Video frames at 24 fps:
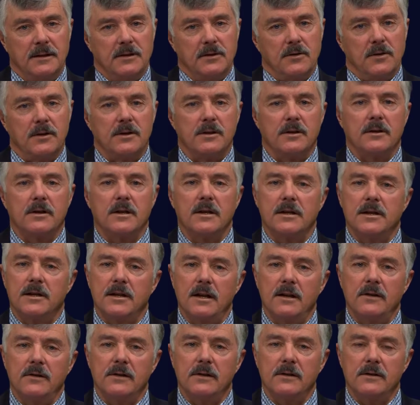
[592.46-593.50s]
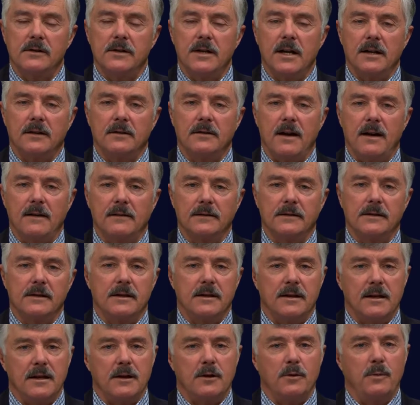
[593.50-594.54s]
So as you're considering your technology,
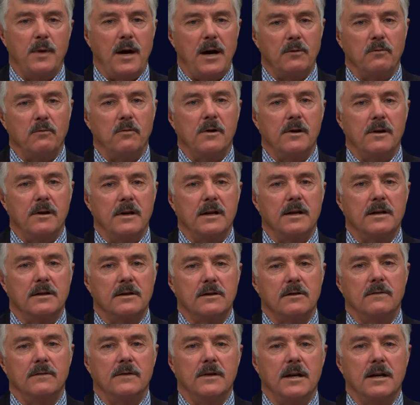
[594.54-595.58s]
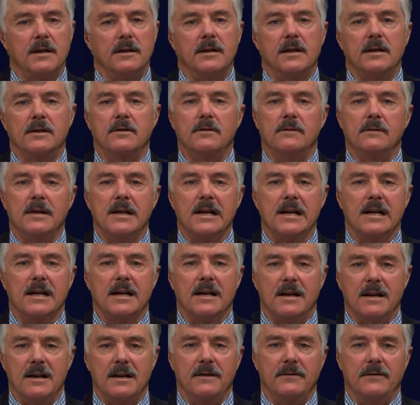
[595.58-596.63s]
think about what it is you've done that's unique
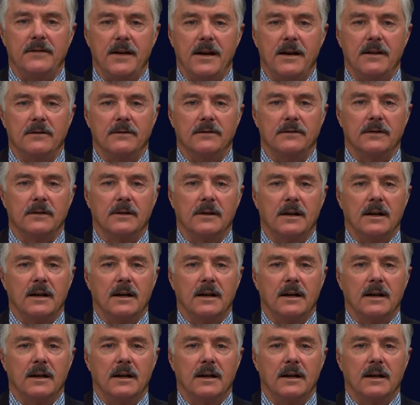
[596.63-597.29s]
and innovative,